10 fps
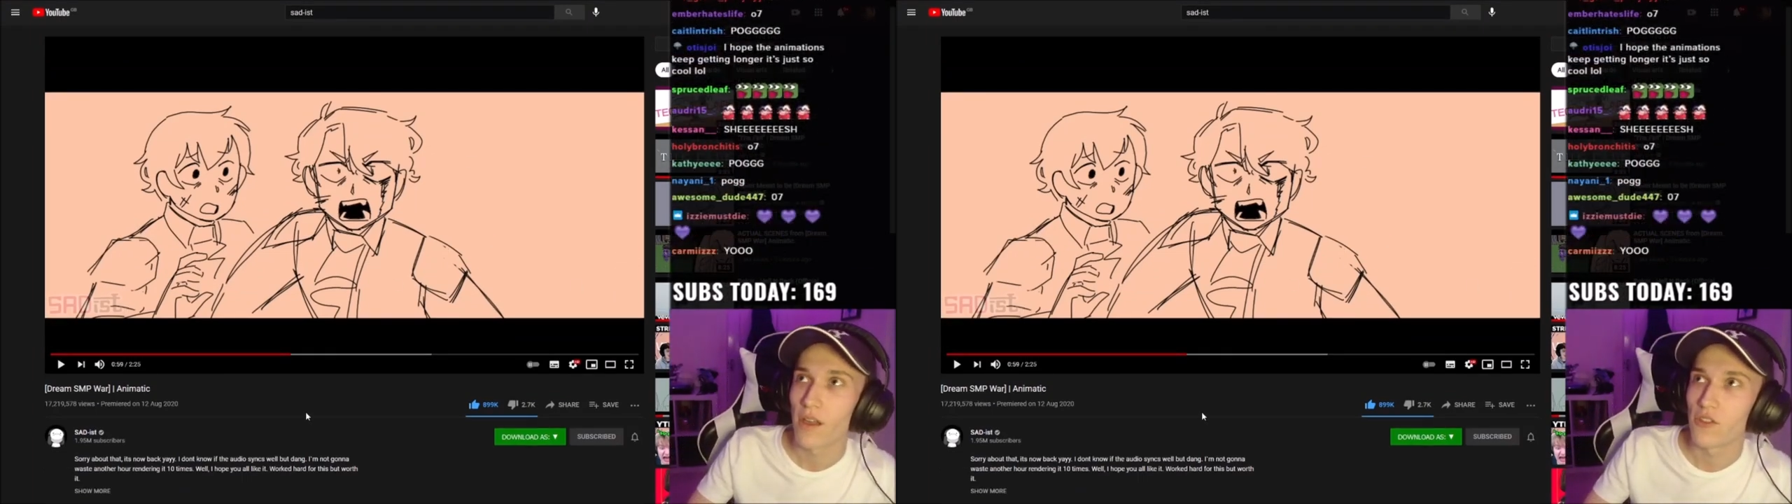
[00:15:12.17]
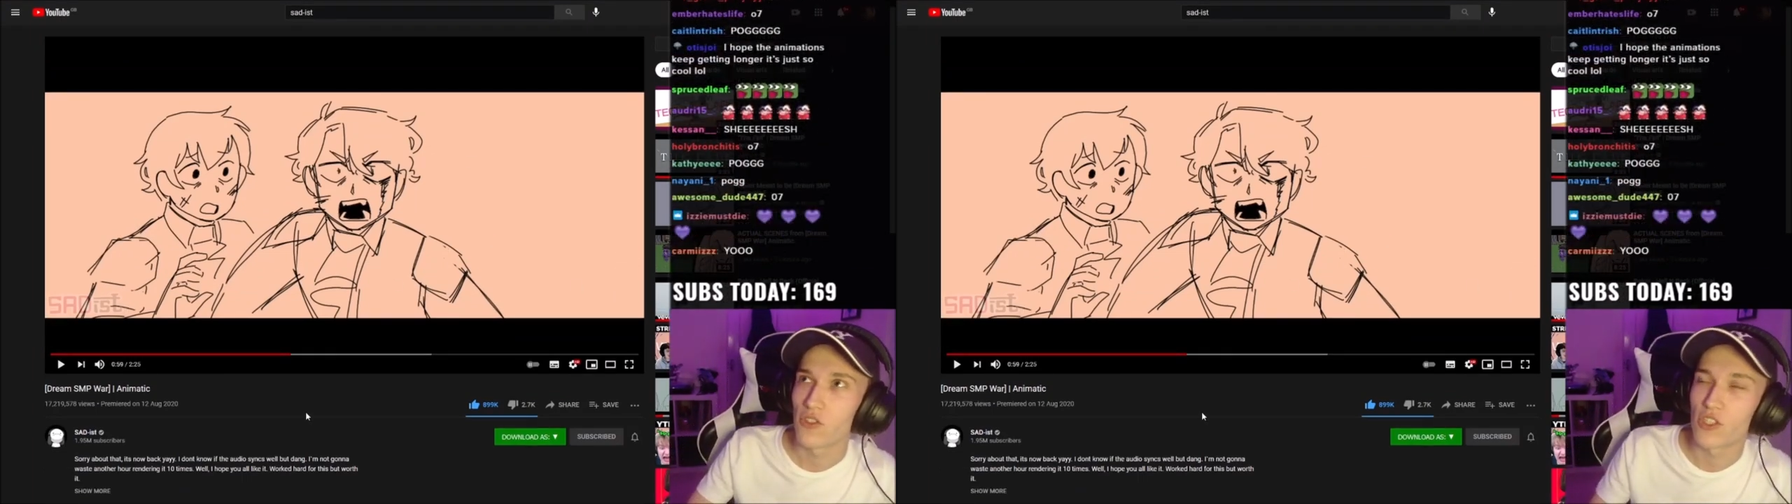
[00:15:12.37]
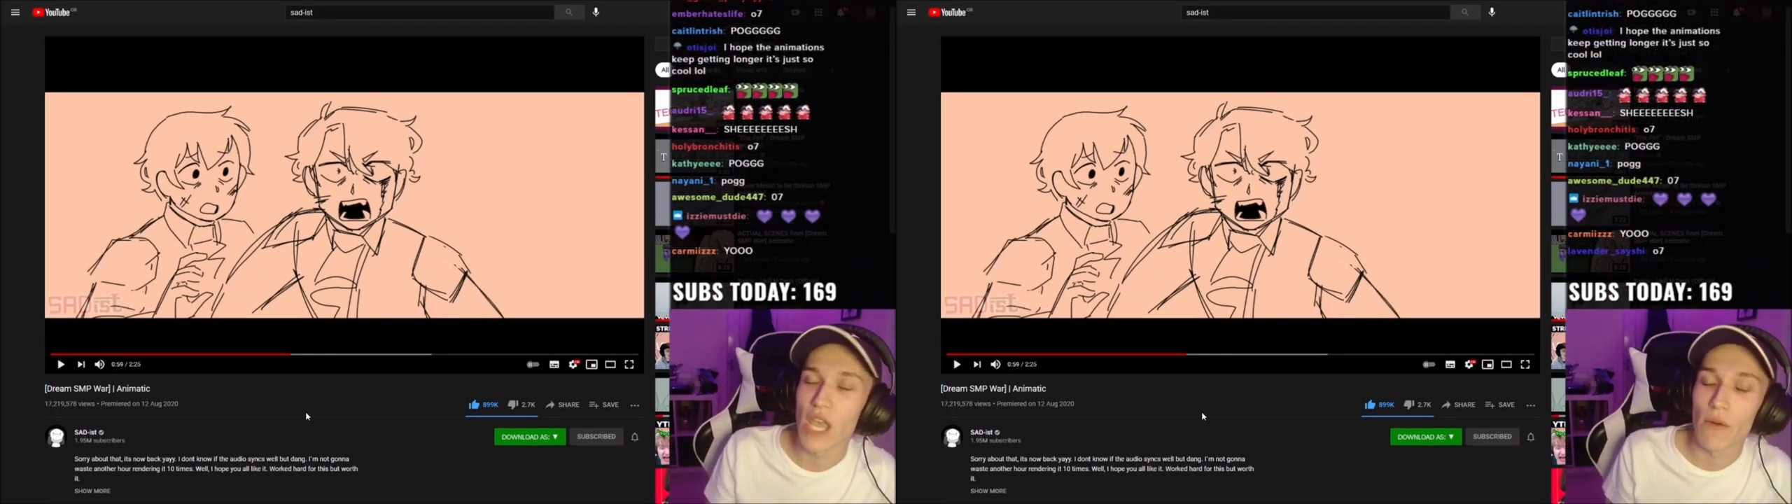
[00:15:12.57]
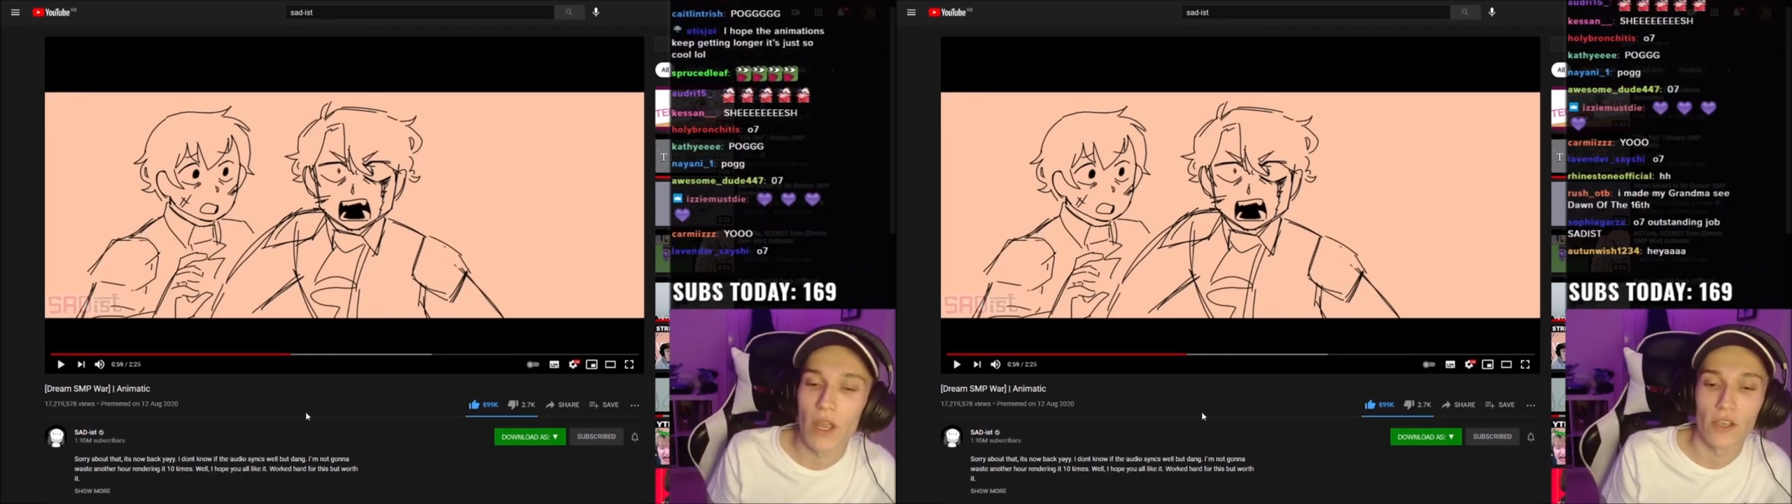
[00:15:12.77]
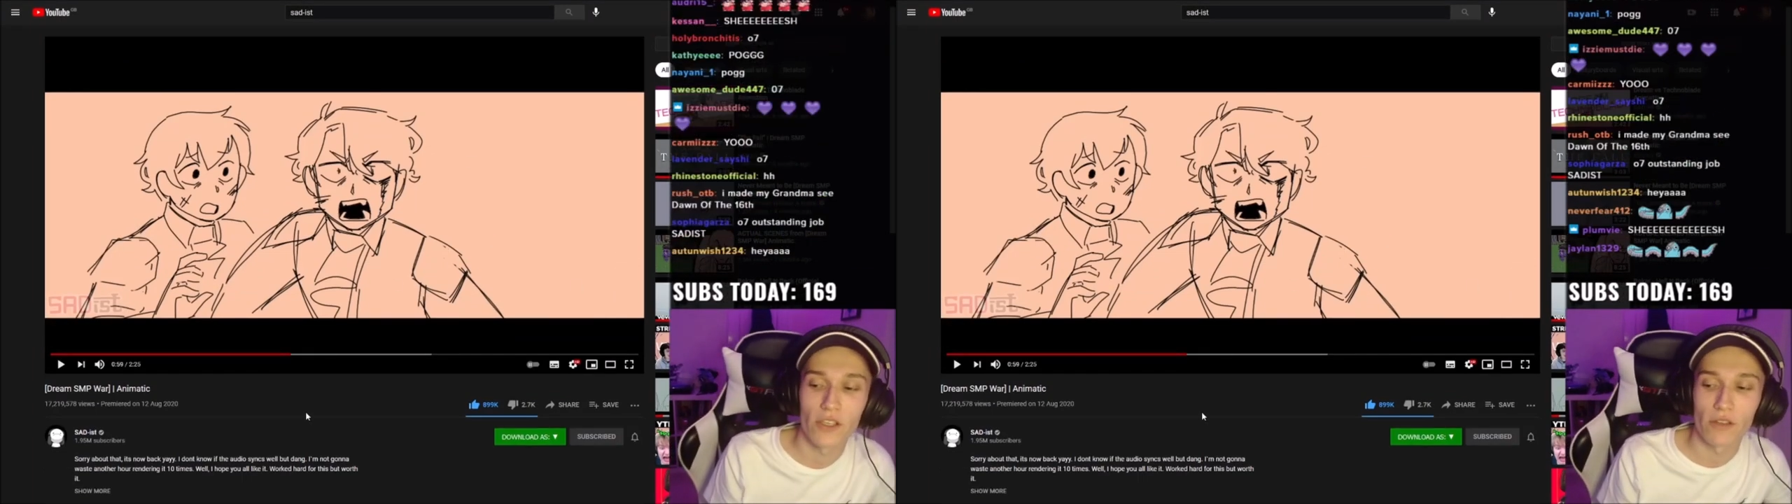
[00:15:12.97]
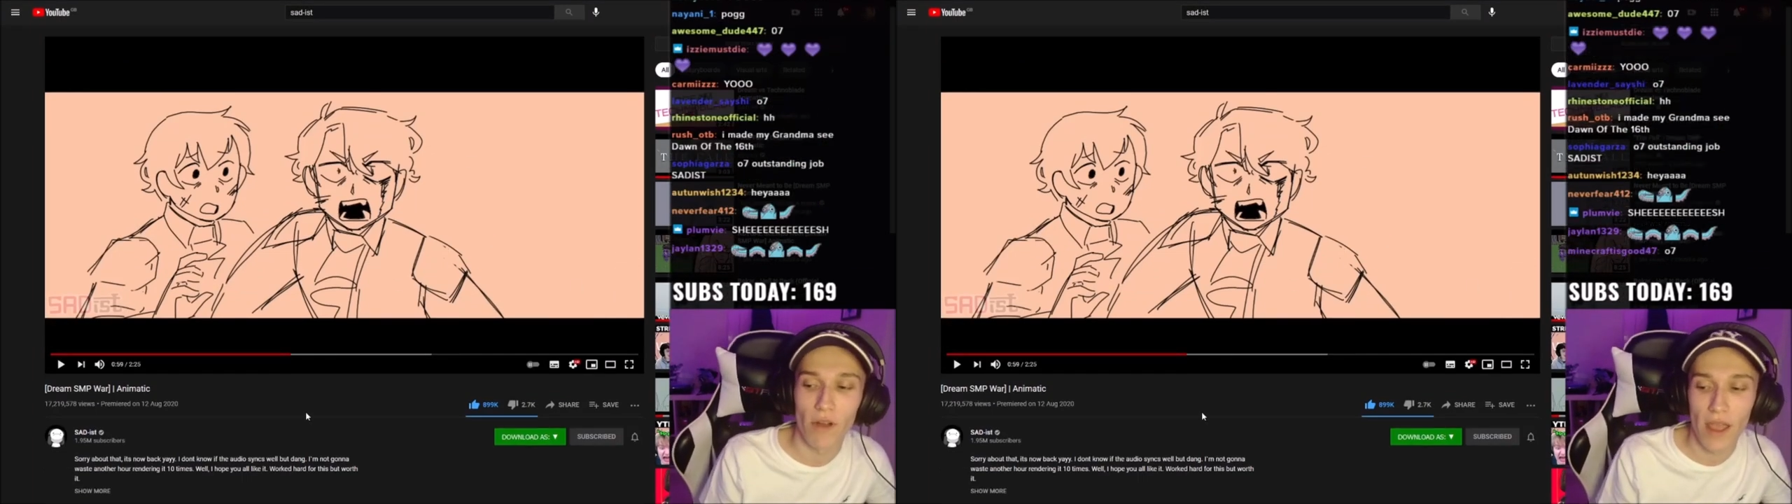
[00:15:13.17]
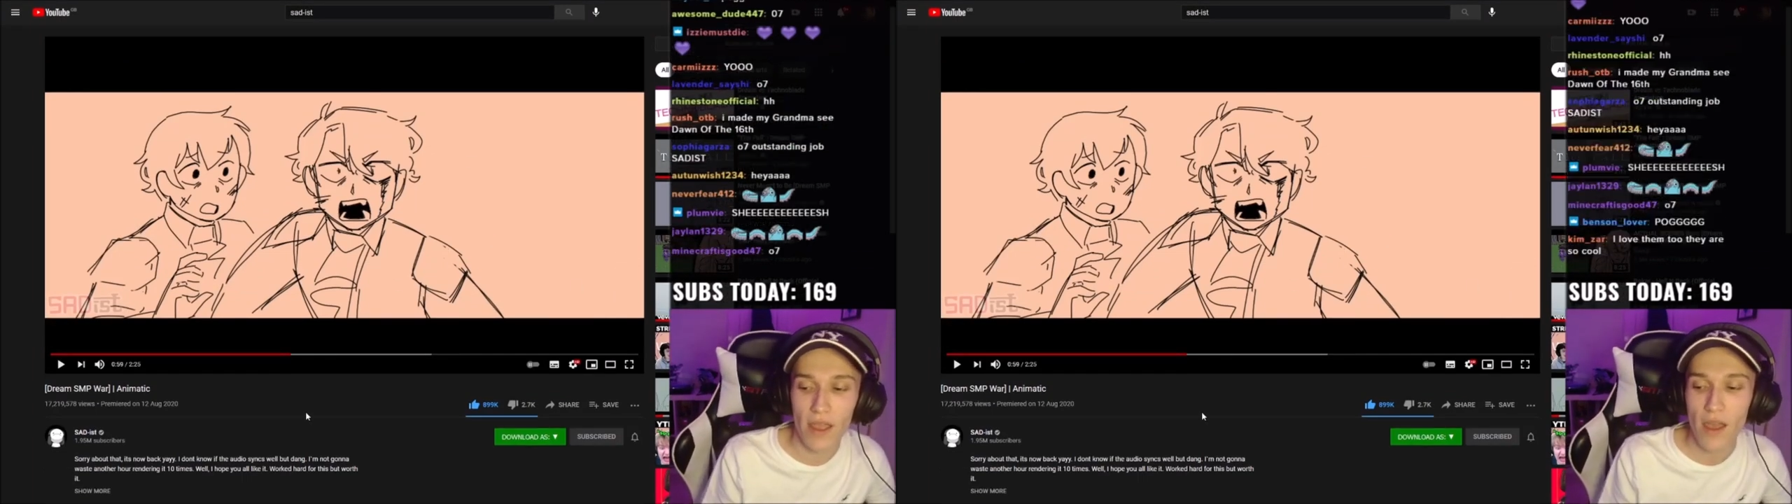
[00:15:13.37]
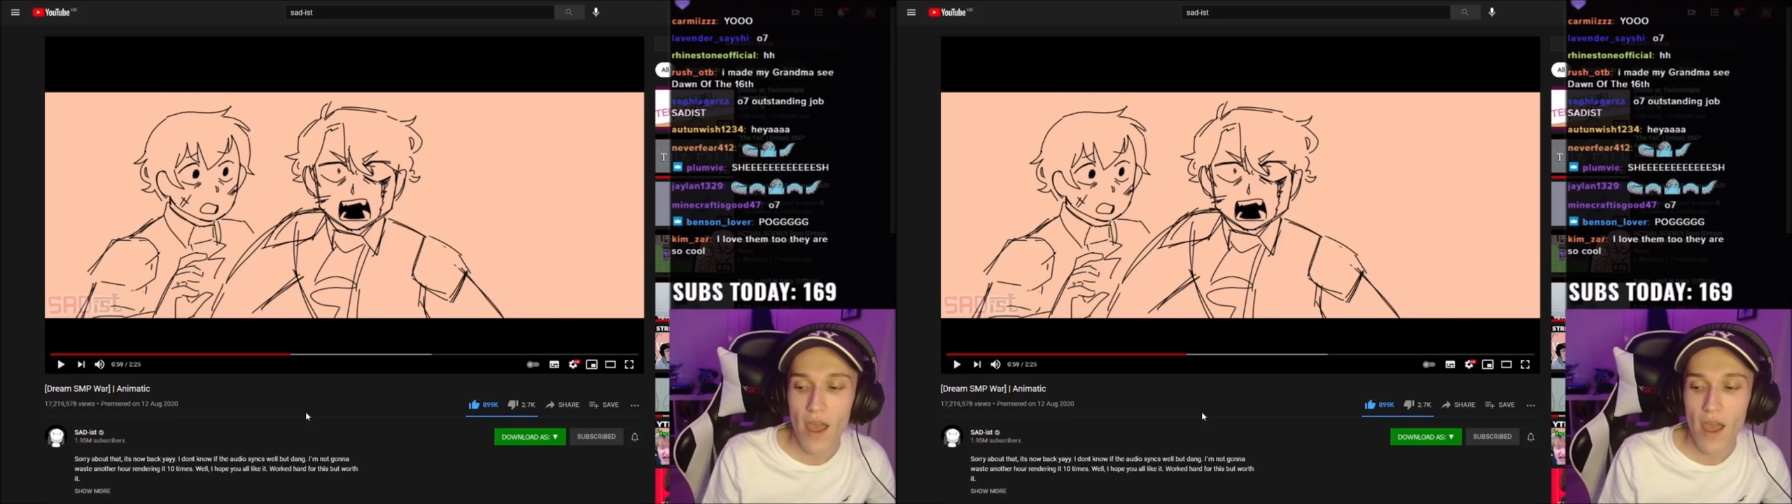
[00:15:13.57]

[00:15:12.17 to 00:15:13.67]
serious, right?